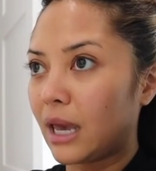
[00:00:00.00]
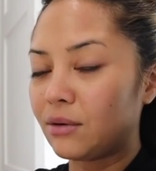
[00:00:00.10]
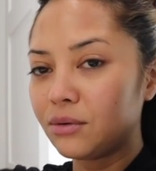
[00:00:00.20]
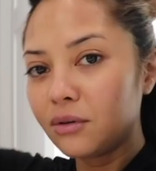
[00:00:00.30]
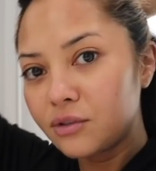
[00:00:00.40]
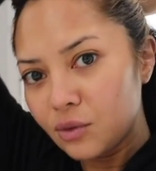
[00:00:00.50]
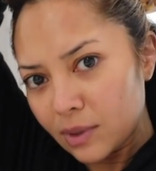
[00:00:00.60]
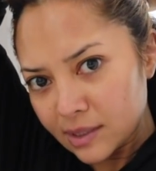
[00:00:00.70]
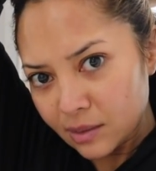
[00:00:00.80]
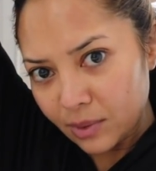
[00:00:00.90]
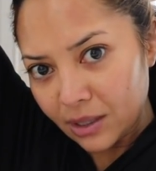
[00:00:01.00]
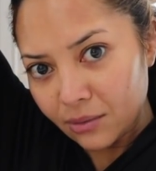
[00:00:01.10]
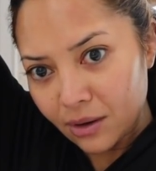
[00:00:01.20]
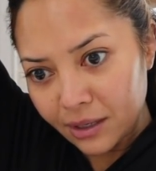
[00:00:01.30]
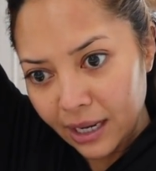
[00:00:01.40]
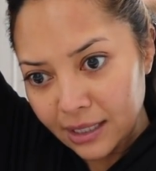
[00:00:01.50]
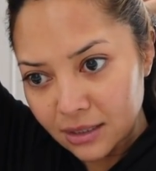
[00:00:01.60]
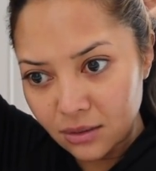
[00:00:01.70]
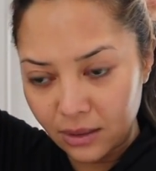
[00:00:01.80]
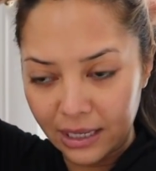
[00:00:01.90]
I don't know if she wants to be there all
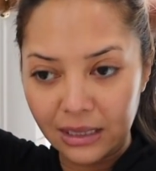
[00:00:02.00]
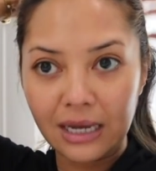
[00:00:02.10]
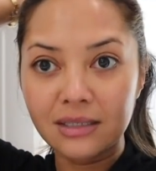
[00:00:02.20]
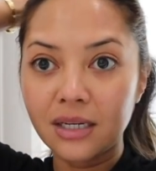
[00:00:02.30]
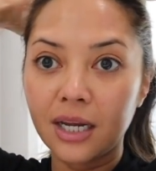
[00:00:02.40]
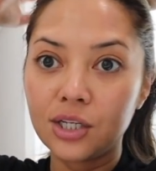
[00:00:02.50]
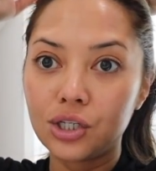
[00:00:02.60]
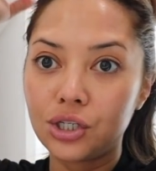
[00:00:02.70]
night. So like last night